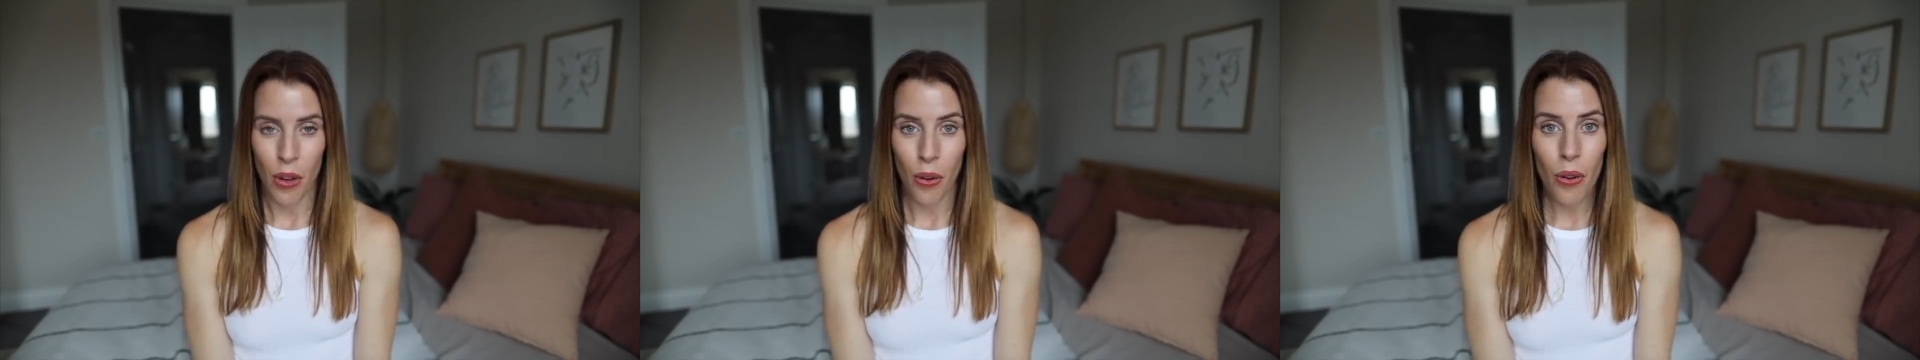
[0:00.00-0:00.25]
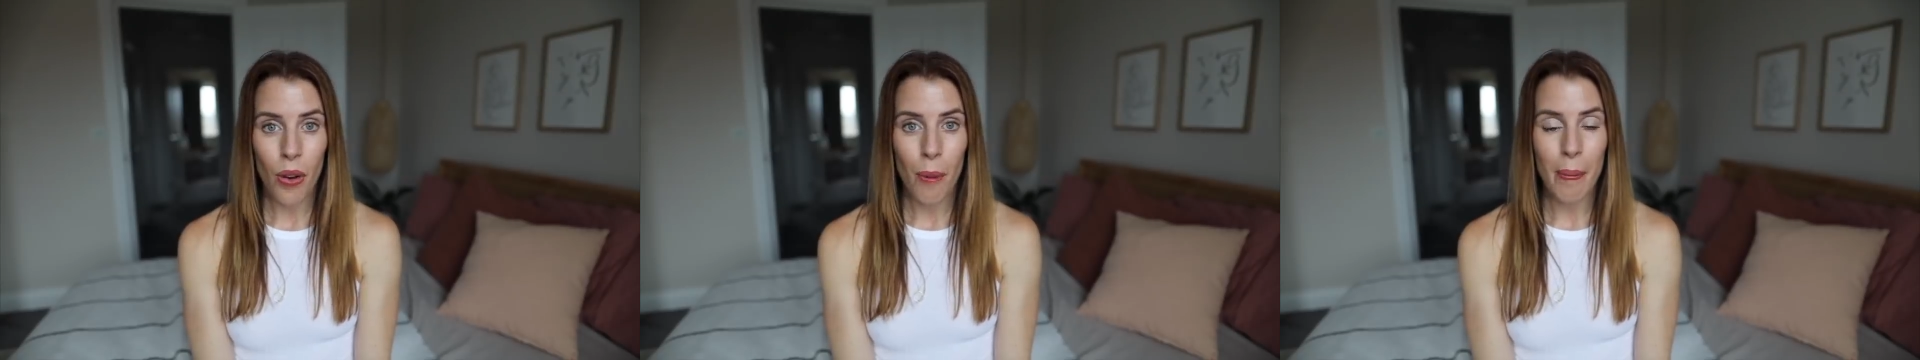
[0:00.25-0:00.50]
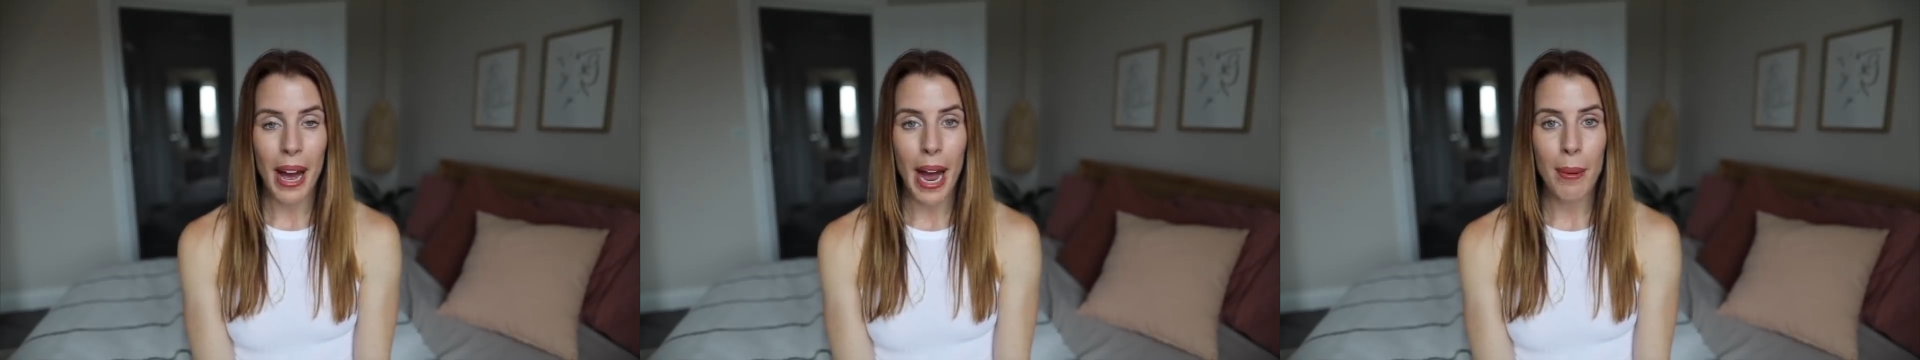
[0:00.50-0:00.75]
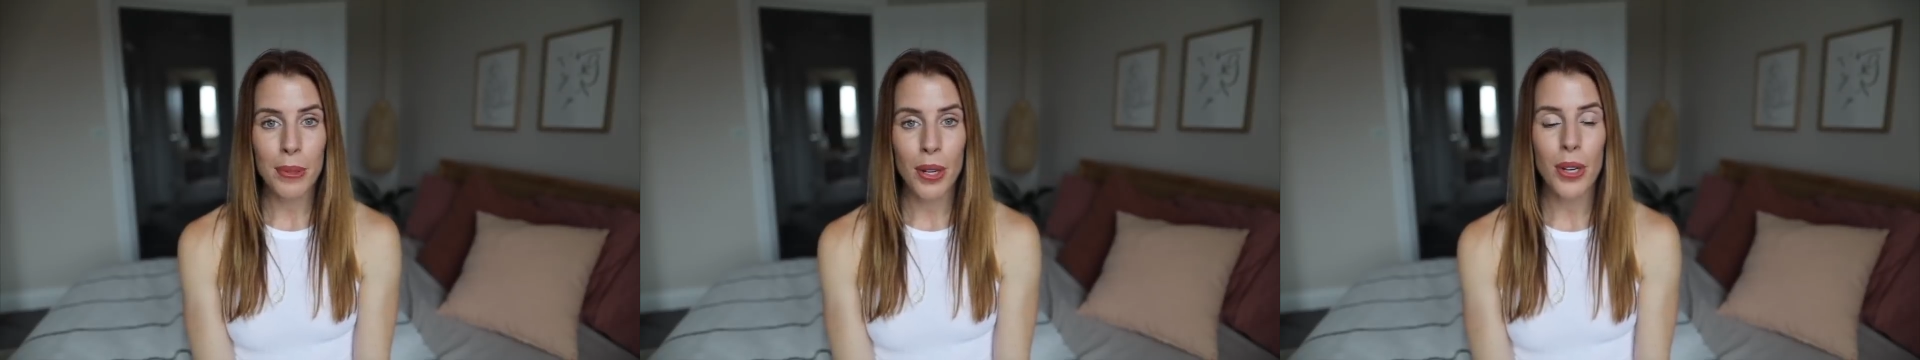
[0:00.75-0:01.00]
Or
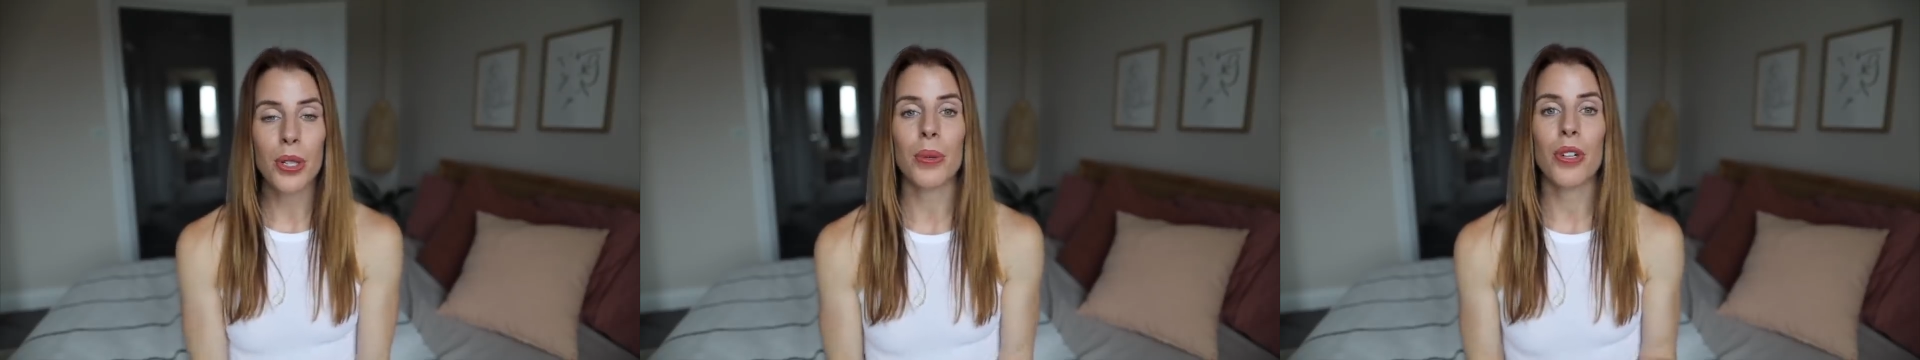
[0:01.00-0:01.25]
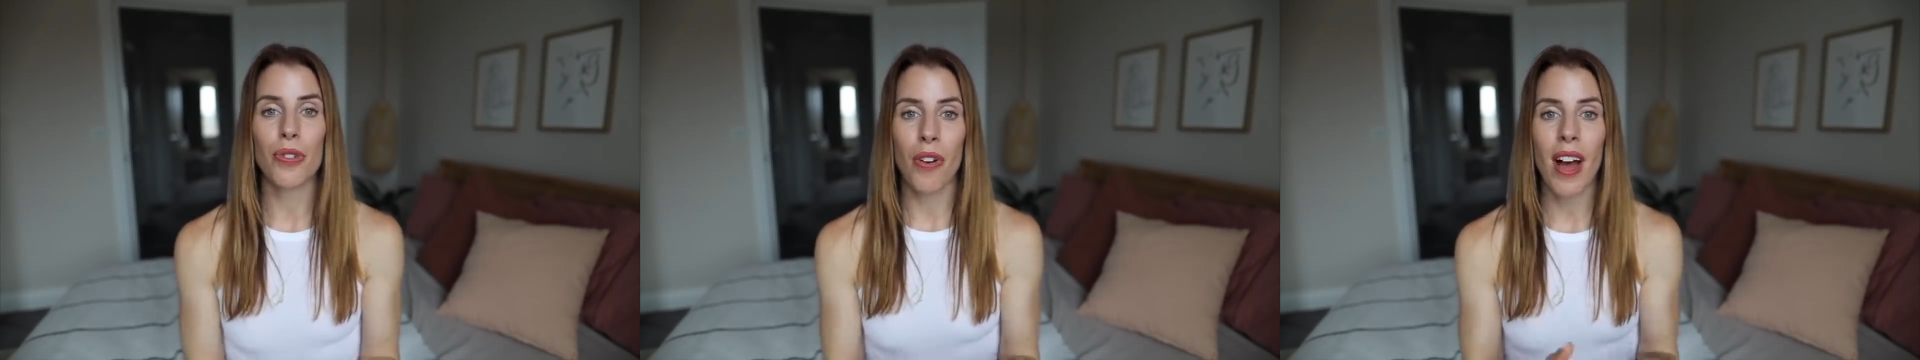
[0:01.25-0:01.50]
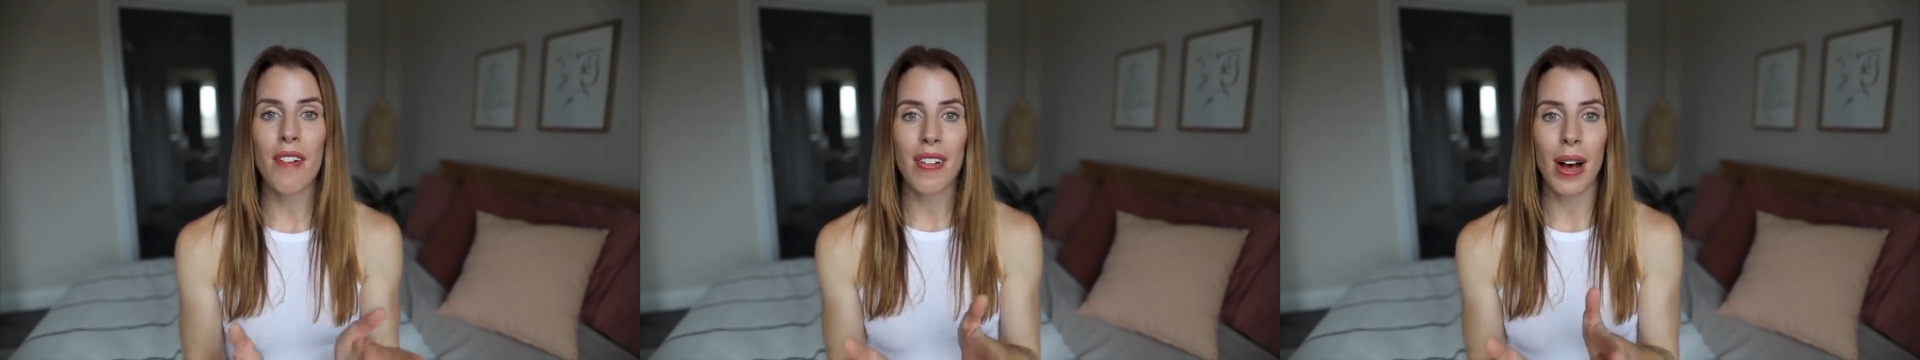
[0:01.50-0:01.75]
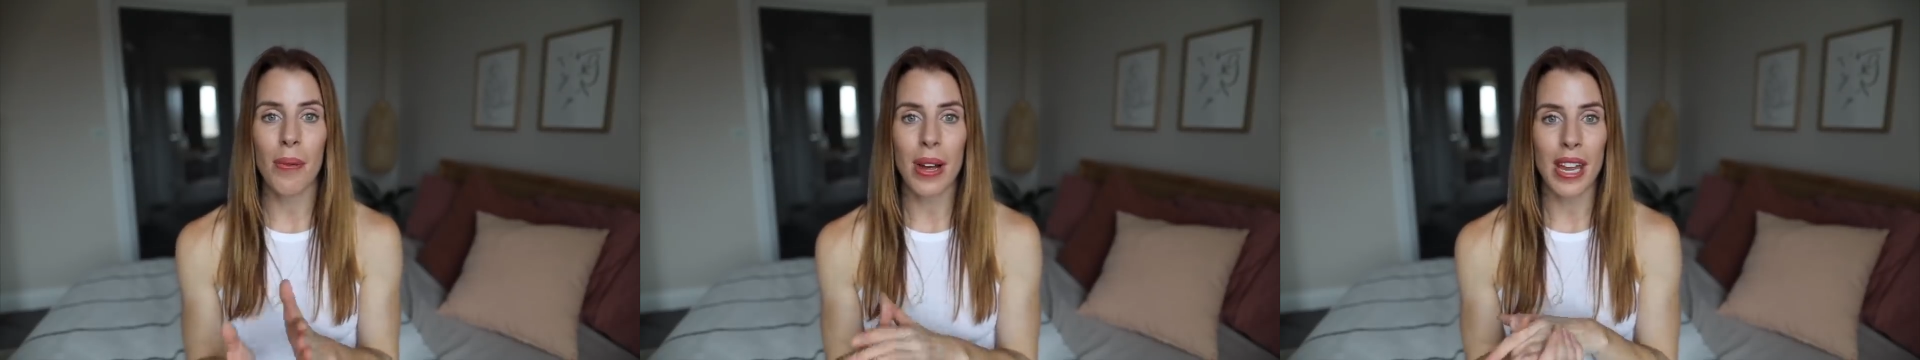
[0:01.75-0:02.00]
perhaps go to a drive out where